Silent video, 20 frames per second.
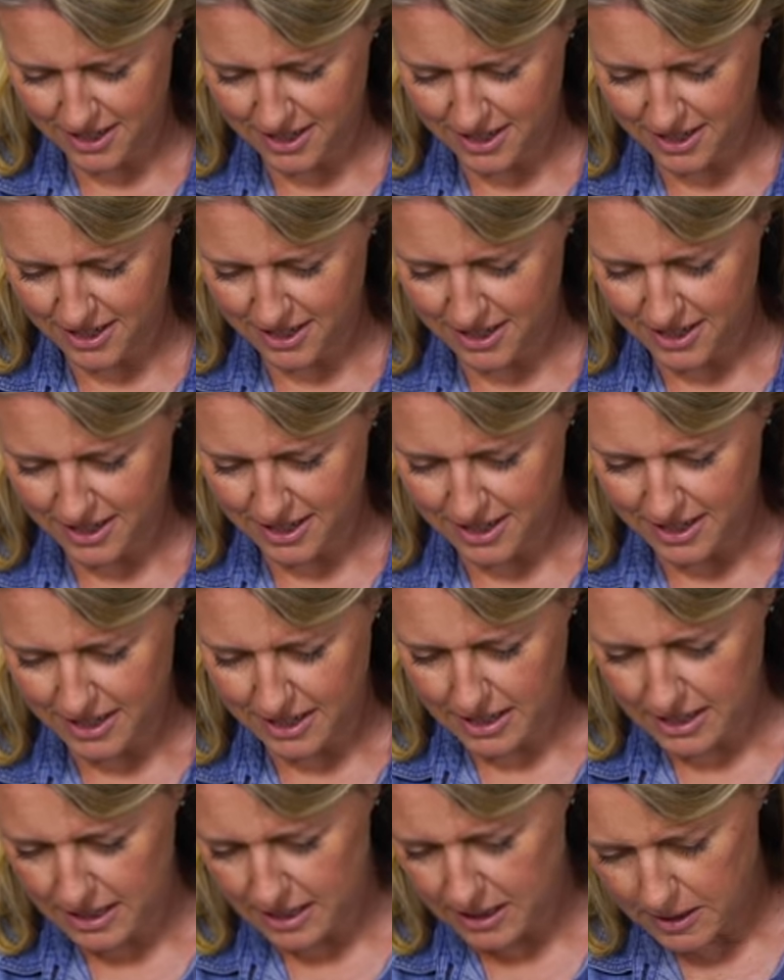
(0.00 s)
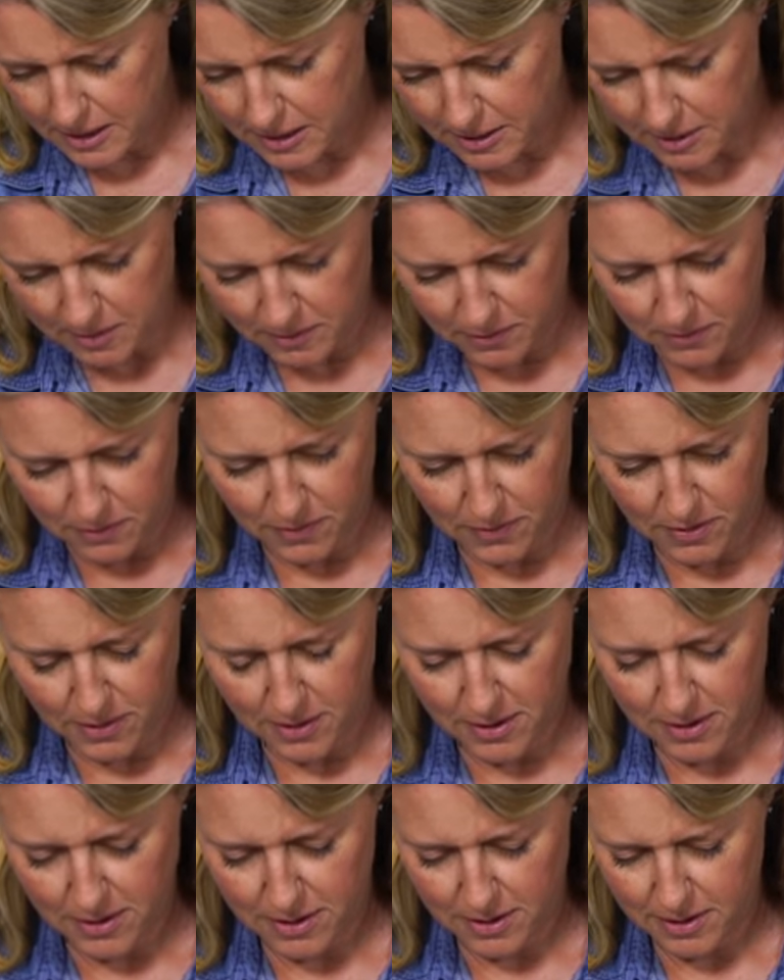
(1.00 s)

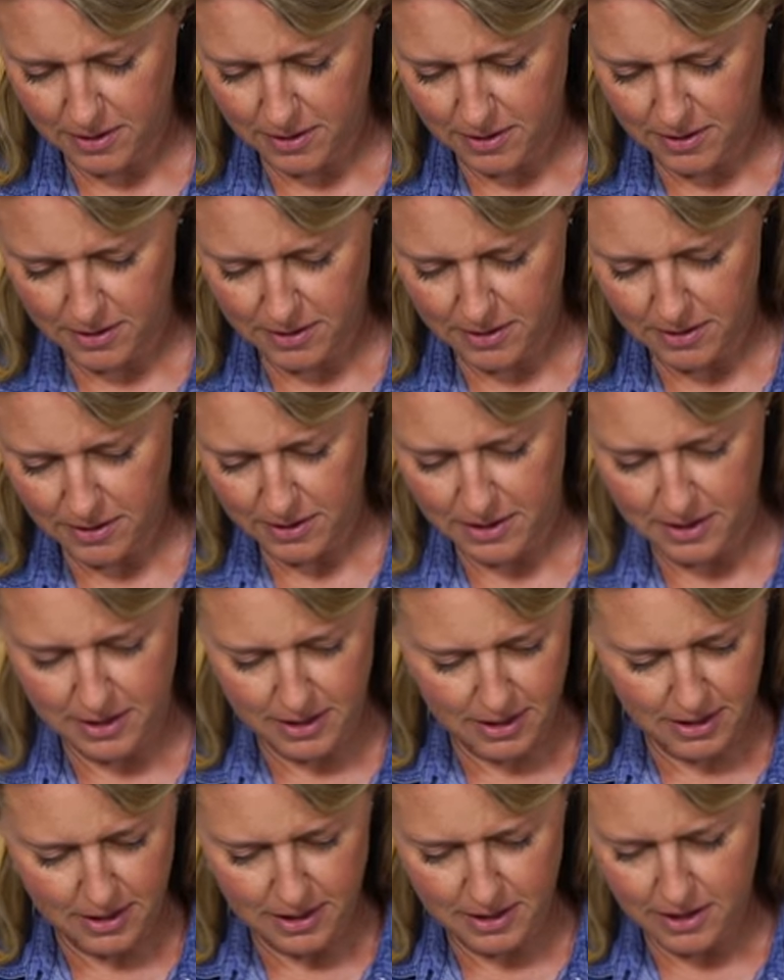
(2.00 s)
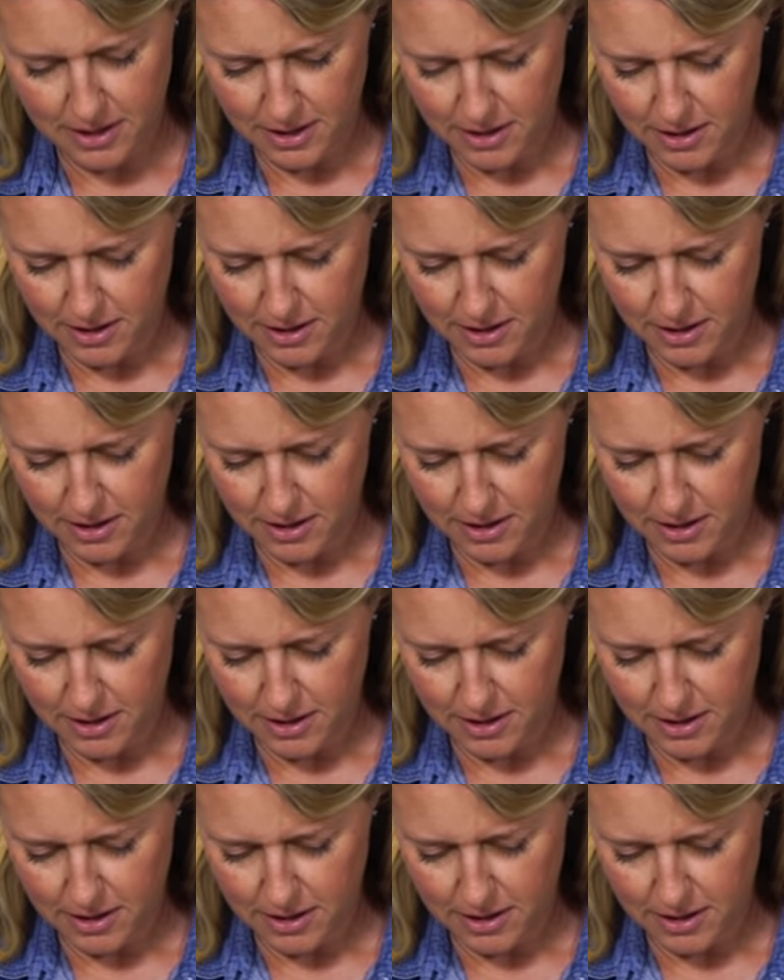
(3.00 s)
(silence)